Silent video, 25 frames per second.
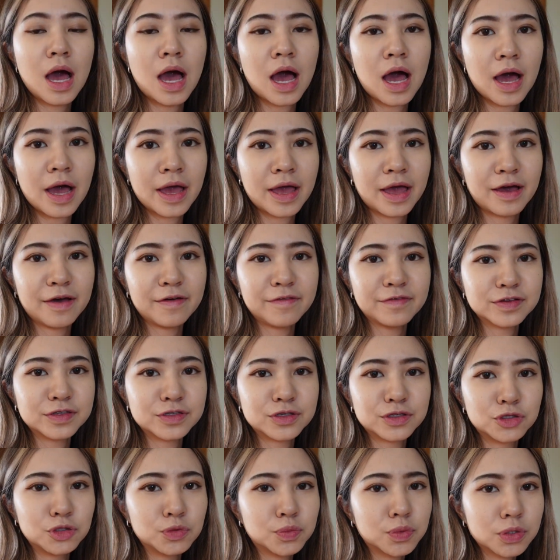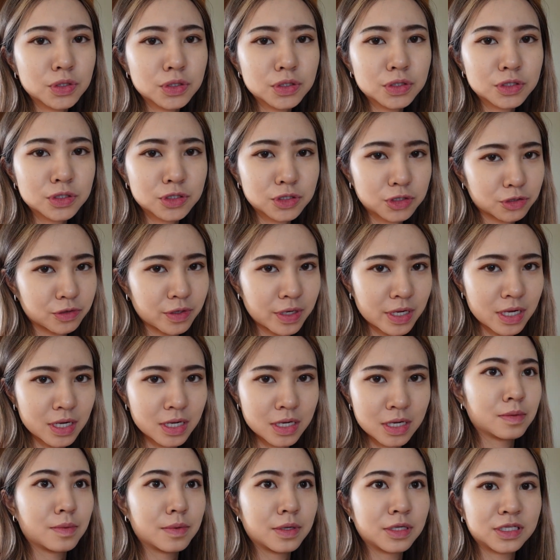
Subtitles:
I have super straight,